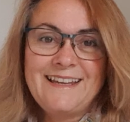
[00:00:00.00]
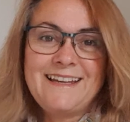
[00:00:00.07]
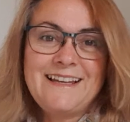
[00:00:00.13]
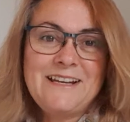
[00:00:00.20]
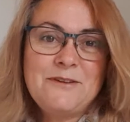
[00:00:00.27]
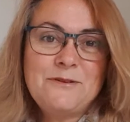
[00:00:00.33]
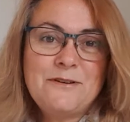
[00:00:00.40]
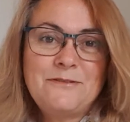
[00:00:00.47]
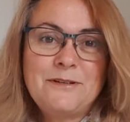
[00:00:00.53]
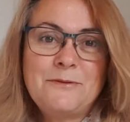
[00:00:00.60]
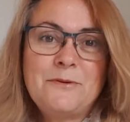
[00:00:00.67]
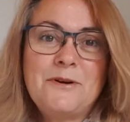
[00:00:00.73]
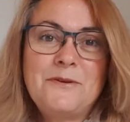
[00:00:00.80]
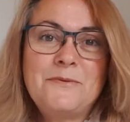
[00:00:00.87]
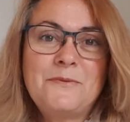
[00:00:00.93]
Hello
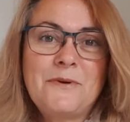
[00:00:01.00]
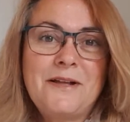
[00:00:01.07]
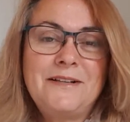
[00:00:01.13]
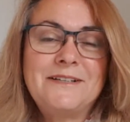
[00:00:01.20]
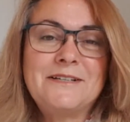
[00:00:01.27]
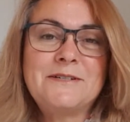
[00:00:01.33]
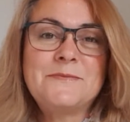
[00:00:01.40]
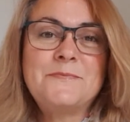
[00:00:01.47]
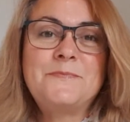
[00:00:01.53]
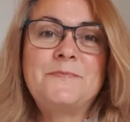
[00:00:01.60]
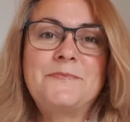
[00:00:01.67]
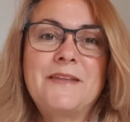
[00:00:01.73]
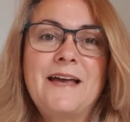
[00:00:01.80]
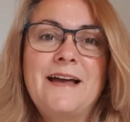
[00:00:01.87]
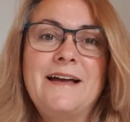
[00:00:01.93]
everyone, welcome.
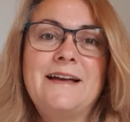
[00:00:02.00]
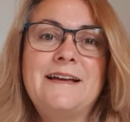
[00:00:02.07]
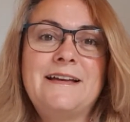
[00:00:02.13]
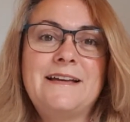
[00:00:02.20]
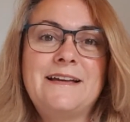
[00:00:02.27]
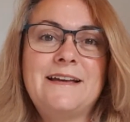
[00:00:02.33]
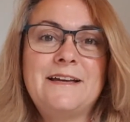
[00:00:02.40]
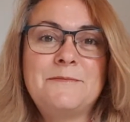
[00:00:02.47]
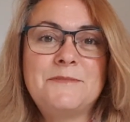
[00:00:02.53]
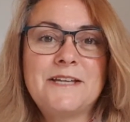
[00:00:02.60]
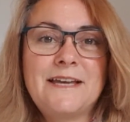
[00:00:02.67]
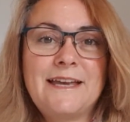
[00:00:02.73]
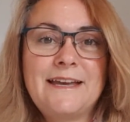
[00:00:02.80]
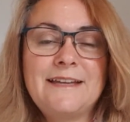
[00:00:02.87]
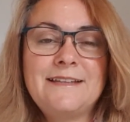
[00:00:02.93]
I'm
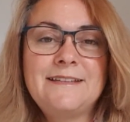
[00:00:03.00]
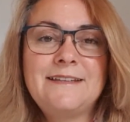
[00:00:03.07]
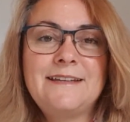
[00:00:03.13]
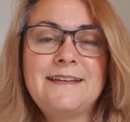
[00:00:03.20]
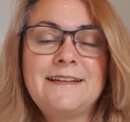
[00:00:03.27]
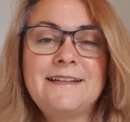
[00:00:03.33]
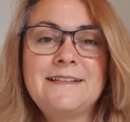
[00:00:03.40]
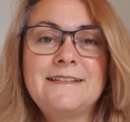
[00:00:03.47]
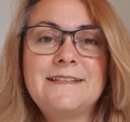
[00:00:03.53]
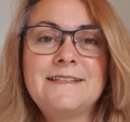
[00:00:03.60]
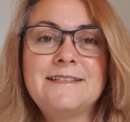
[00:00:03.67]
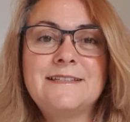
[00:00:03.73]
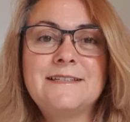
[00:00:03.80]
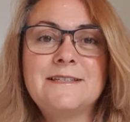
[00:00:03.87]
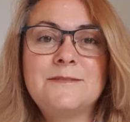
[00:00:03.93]
Diane and
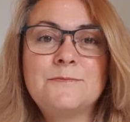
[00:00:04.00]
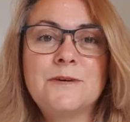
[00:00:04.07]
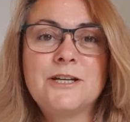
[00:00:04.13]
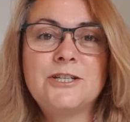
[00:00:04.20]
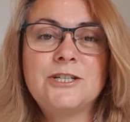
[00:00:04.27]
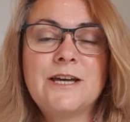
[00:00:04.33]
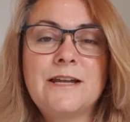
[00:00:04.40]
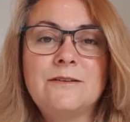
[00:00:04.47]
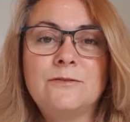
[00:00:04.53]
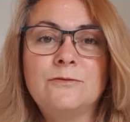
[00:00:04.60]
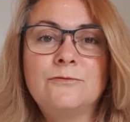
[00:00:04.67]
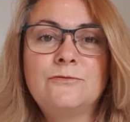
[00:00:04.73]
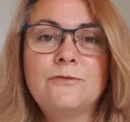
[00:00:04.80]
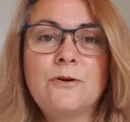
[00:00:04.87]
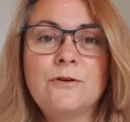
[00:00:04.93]
this is my channel
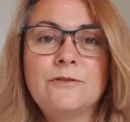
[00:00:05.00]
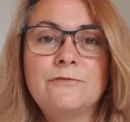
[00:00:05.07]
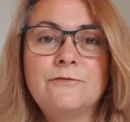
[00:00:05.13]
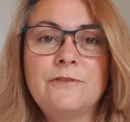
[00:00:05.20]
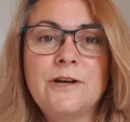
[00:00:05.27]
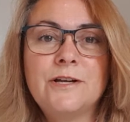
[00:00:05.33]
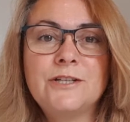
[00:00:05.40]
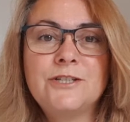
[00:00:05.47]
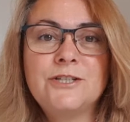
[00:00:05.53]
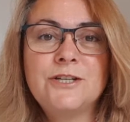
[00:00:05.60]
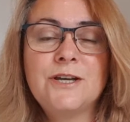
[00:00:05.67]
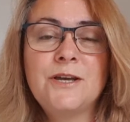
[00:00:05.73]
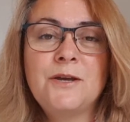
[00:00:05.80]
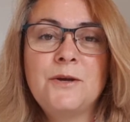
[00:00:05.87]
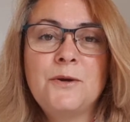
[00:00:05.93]
Frog and Fudge,
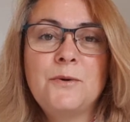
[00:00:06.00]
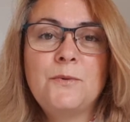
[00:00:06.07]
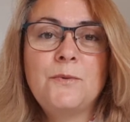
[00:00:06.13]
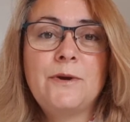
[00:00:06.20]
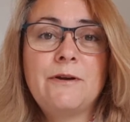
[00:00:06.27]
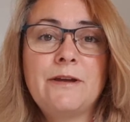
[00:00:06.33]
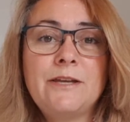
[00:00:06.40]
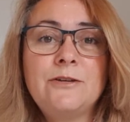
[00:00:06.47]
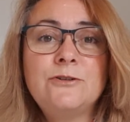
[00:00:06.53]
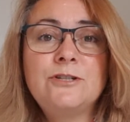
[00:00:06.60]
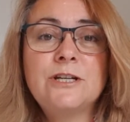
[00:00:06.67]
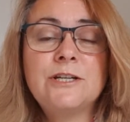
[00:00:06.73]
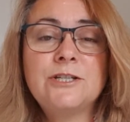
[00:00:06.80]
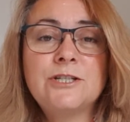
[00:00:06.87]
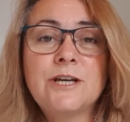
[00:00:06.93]
where I
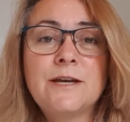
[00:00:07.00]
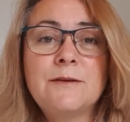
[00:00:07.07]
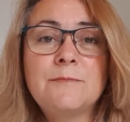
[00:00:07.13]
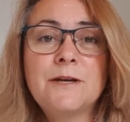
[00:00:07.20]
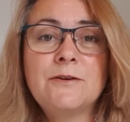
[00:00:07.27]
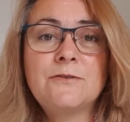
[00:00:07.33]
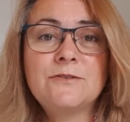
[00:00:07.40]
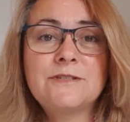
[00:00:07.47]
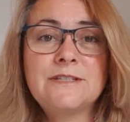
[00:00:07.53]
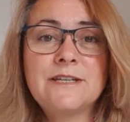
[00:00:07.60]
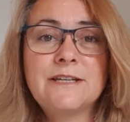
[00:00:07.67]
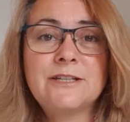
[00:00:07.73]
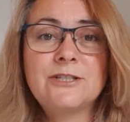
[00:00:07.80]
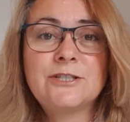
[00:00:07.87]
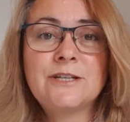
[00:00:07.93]
usually share my cross
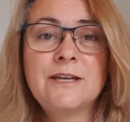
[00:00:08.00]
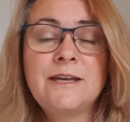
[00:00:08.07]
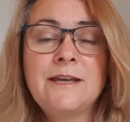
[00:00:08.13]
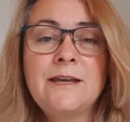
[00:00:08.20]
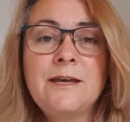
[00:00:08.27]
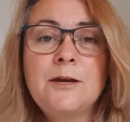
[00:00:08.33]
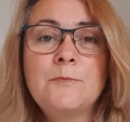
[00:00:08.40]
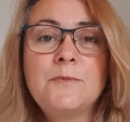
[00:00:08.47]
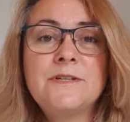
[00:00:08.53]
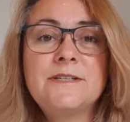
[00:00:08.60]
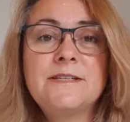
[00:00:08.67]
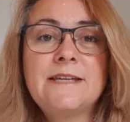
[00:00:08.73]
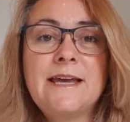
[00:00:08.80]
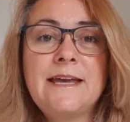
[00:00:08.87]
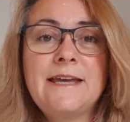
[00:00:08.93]
stitch, but
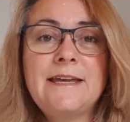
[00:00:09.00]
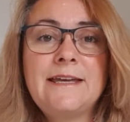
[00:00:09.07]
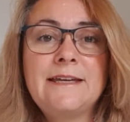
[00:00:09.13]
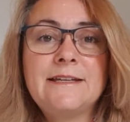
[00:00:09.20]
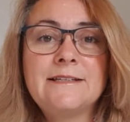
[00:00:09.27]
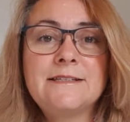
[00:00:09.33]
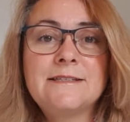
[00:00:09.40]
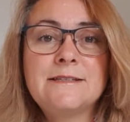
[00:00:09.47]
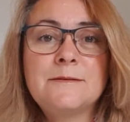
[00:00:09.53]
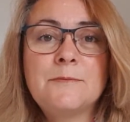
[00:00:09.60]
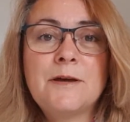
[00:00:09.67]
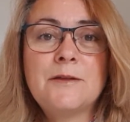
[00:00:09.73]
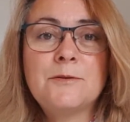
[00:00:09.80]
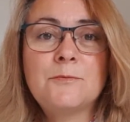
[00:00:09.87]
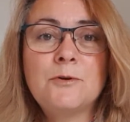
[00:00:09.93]
today it's
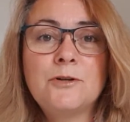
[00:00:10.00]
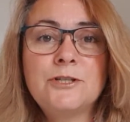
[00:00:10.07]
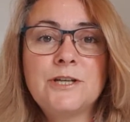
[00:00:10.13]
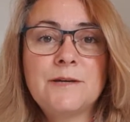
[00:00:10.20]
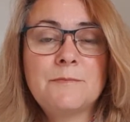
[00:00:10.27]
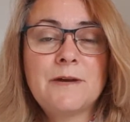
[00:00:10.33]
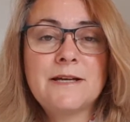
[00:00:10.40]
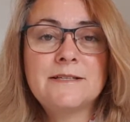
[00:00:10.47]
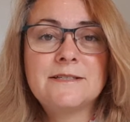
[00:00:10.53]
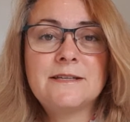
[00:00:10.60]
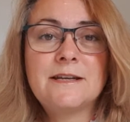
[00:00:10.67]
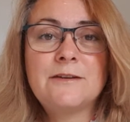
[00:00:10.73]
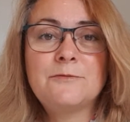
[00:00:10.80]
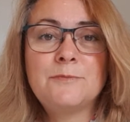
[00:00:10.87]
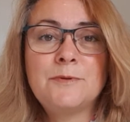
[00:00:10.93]
about the project bags that
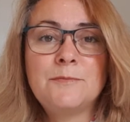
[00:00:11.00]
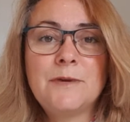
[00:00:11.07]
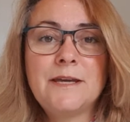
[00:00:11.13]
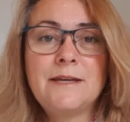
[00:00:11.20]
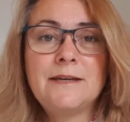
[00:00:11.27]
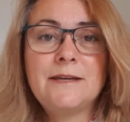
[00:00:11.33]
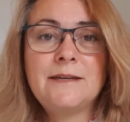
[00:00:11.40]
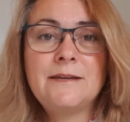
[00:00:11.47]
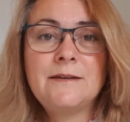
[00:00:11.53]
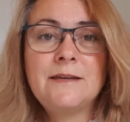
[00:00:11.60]
I've been making,